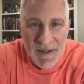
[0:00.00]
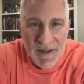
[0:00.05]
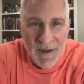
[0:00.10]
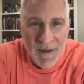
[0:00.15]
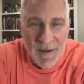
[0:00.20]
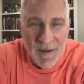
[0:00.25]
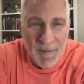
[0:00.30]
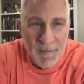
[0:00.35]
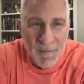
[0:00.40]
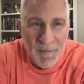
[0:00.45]

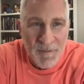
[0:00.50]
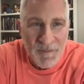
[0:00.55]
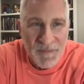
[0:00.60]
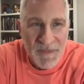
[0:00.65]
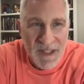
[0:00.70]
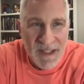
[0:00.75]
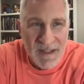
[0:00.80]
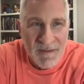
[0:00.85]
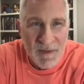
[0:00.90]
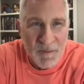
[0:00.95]
Um,
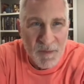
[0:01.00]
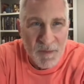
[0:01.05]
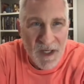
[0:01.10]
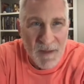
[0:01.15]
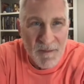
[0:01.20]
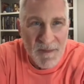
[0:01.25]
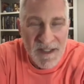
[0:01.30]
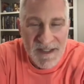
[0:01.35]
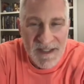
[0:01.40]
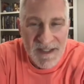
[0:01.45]
and the
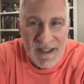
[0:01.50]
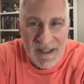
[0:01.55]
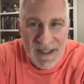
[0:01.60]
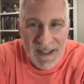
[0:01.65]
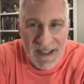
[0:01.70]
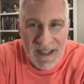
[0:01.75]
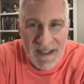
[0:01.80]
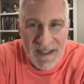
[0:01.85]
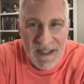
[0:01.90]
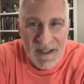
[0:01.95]
problem is they, like
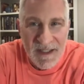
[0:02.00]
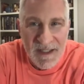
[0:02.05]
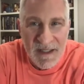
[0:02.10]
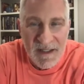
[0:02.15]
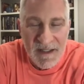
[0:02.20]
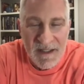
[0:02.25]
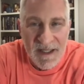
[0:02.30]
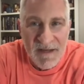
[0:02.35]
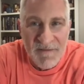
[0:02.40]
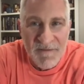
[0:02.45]
I said, they
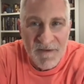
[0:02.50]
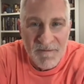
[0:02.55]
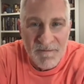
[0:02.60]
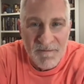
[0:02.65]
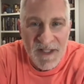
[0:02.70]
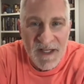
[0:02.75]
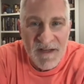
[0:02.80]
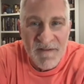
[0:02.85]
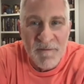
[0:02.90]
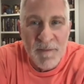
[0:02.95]
they've
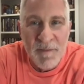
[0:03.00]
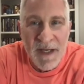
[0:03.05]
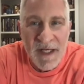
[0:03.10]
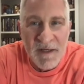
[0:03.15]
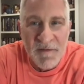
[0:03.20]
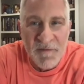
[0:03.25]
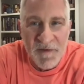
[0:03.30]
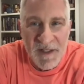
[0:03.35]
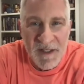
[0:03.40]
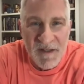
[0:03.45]
they've
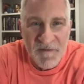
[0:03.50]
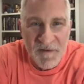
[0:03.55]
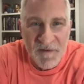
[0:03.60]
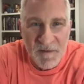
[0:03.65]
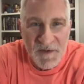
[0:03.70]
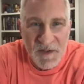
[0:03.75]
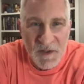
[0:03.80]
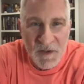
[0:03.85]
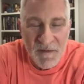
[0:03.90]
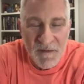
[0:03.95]
benefited from
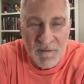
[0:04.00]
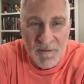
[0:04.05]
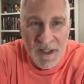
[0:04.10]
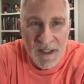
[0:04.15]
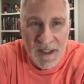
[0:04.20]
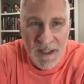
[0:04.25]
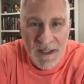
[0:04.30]
sort of